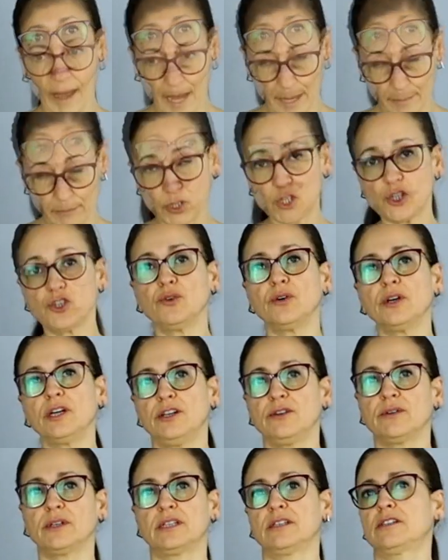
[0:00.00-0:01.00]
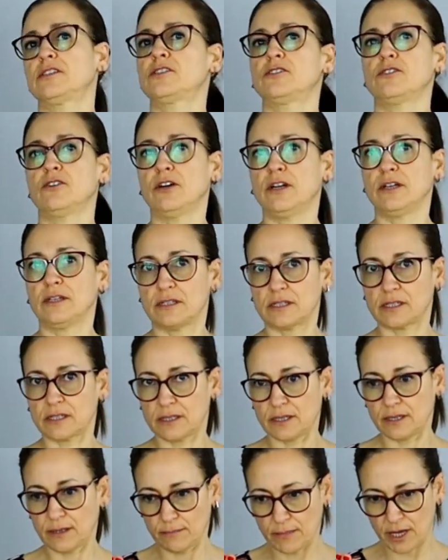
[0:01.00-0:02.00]
I'm sure you can
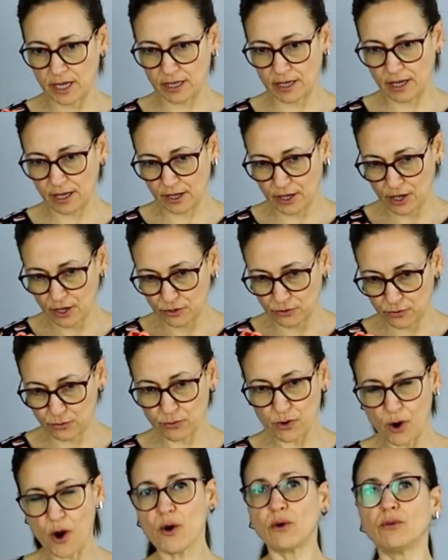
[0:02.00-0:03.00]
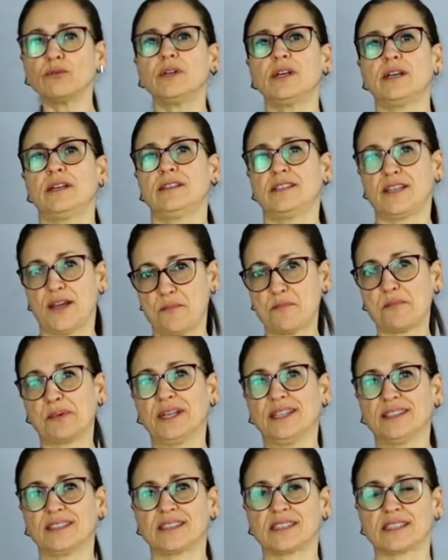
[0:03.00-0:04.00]
start making your own
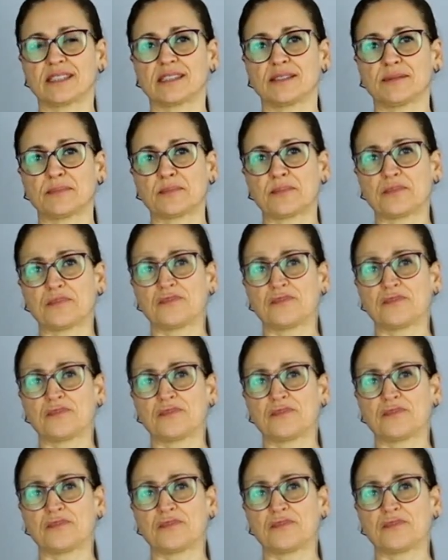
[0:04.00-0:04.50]
templates.